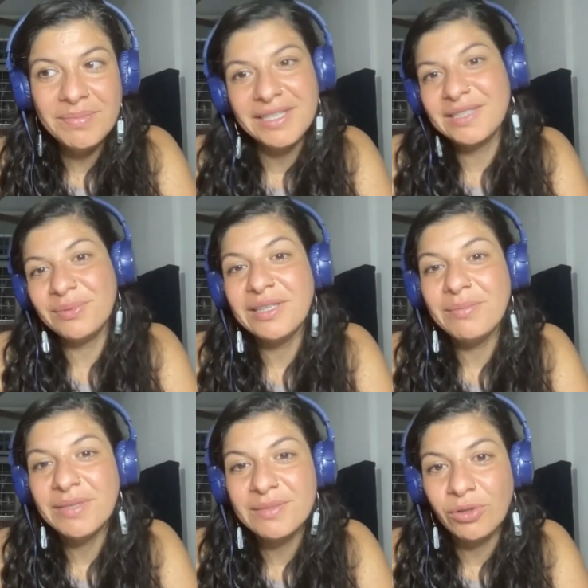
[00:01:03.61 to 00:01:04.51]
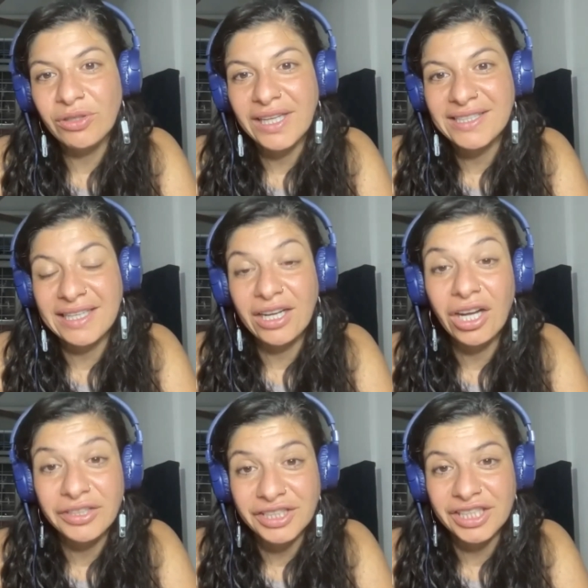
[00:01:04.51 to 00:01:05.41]
but it's really much more like
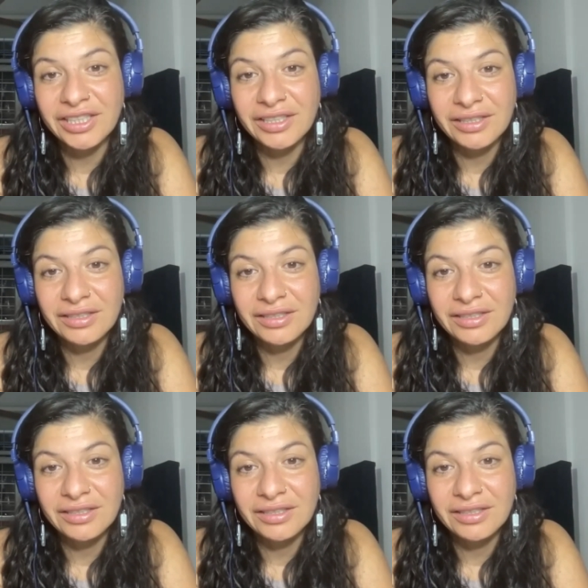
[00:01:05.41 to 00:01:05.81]
psychology.